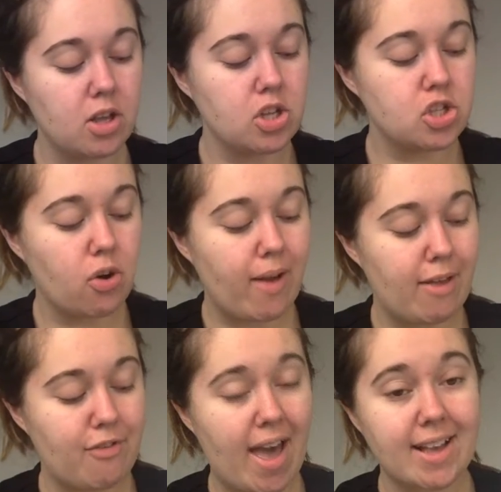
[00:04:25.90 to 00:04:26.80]
So
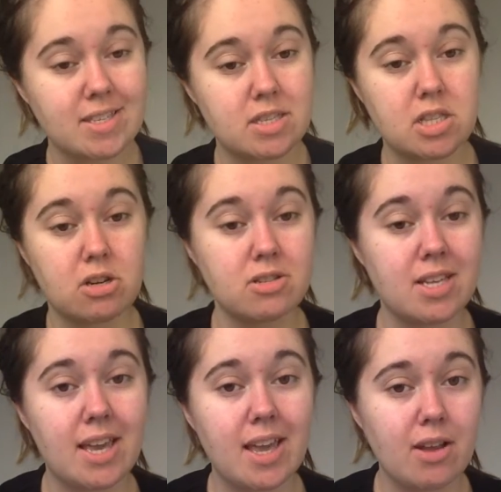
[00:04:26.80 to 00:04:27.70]
if x is
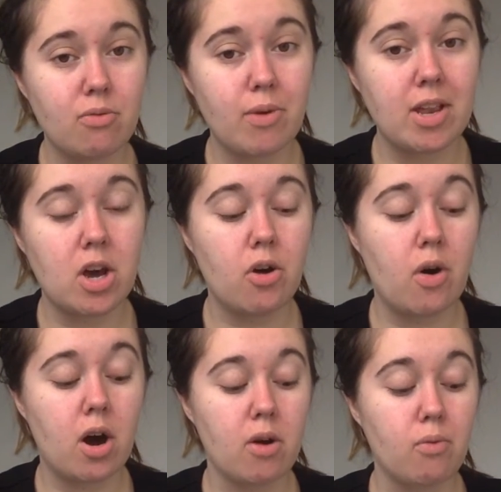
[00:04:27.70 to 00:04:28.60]
13, we know
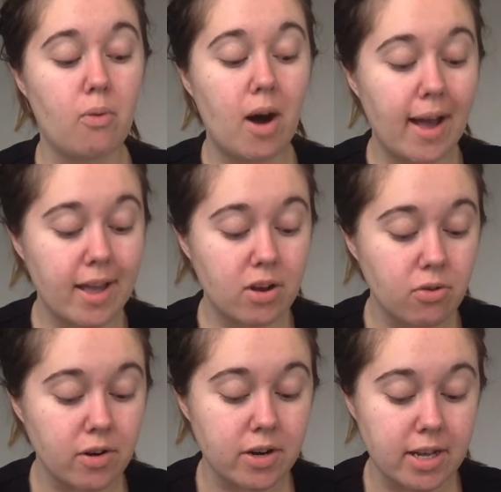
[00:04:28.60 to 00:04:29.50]
our y
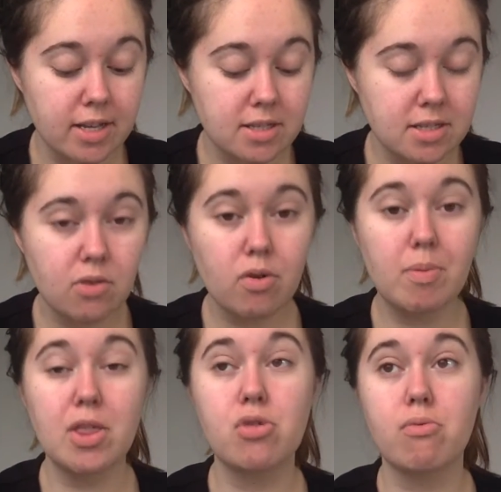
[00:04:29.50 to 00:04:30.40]
coordinate would
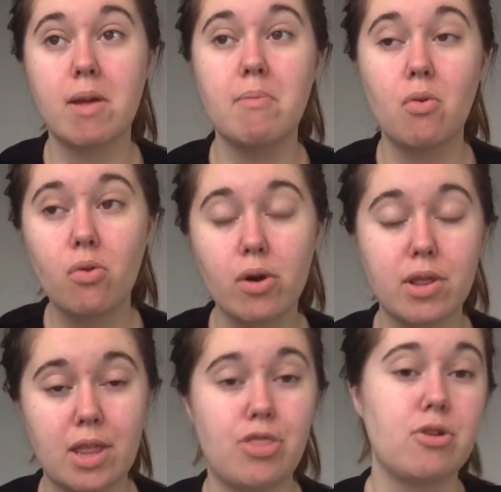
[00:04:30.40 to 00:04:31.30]
be 3 more
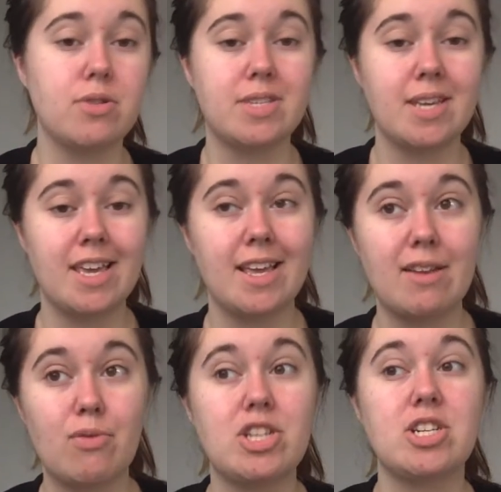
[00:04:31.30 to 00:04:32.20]
than 13,
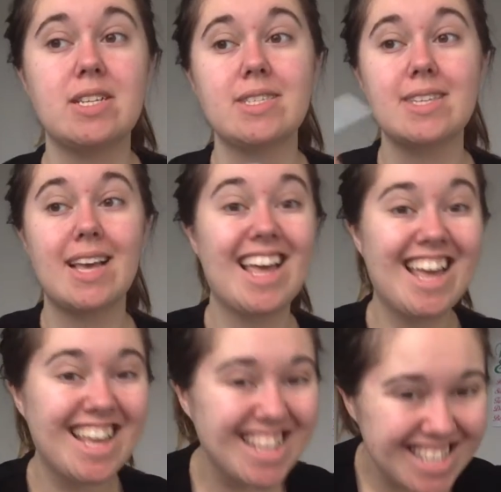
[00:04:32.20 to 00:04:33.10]
which is
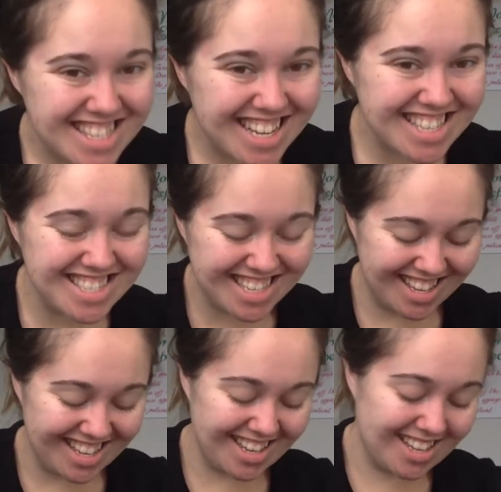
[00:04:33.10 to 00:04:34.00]

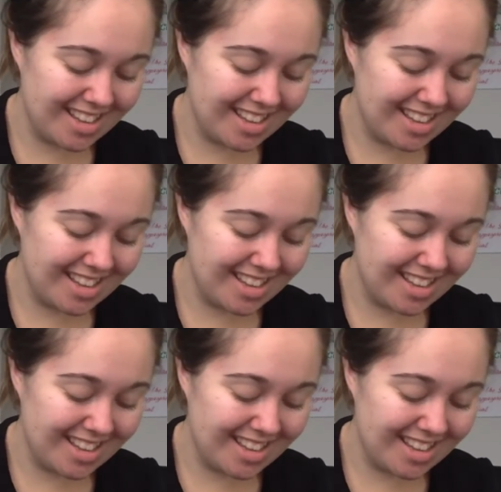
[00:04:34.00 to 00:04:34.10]
16.